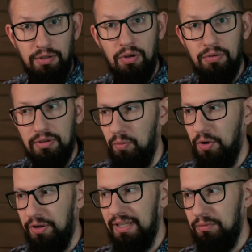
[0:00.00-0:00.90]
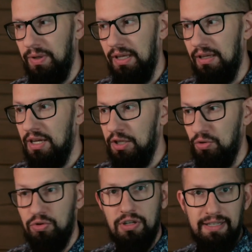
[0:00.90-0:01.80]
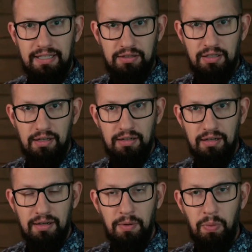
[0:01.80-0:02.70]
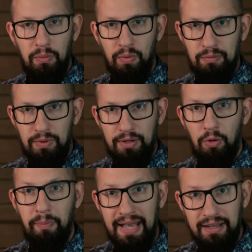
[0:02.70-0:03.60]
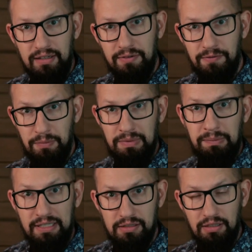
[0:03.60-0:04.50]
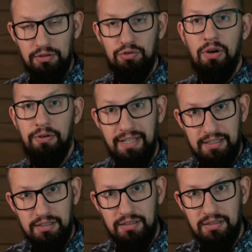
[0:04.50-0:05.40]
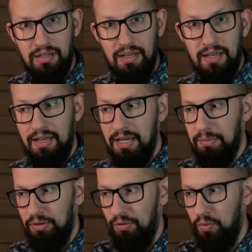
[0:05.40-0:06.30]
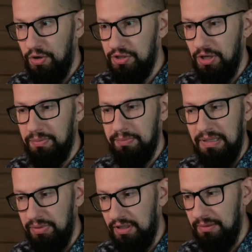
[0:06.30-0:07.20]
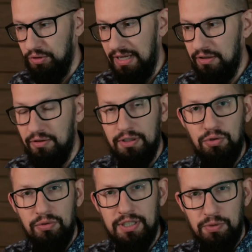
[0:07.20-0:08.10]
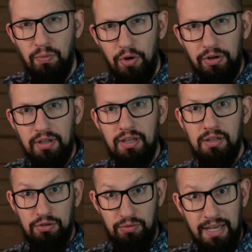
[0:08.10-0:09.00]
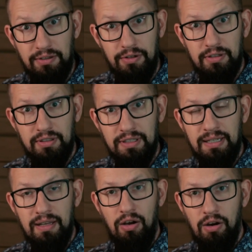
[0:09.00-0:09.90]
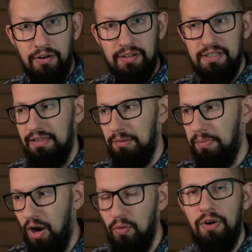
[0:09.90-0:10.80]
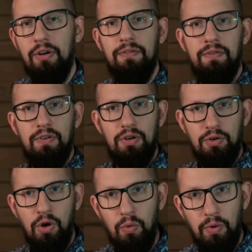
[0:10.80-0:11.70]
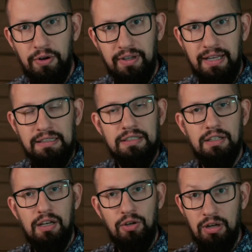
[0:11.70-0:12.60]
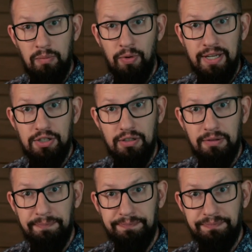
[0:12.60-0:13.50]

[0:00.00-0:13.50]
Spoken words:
You know, the work that we usually get done when we go back from the meeting to our desks. But on workshops, people come together and do this work together, harnessing the power of co-work and collaboration.